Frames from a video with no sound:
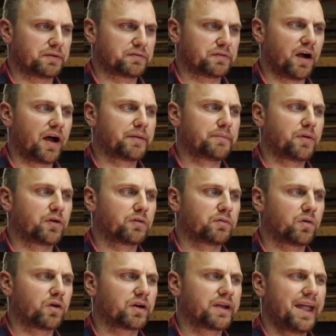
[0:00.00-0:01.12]
But for
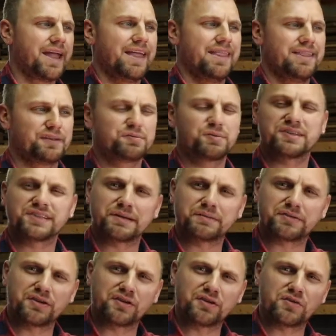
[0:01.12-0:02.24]
automotive work, this one
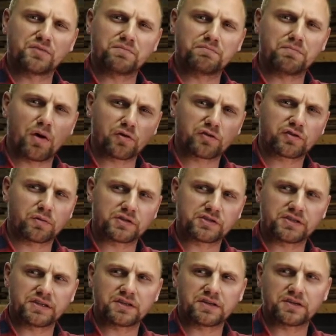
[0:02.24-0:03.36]
seems to do most of what
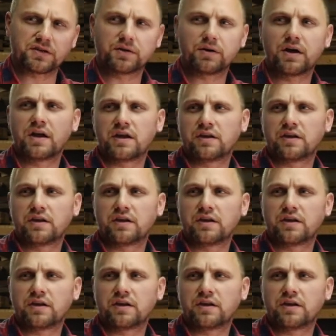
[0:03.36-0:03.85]
you need to do.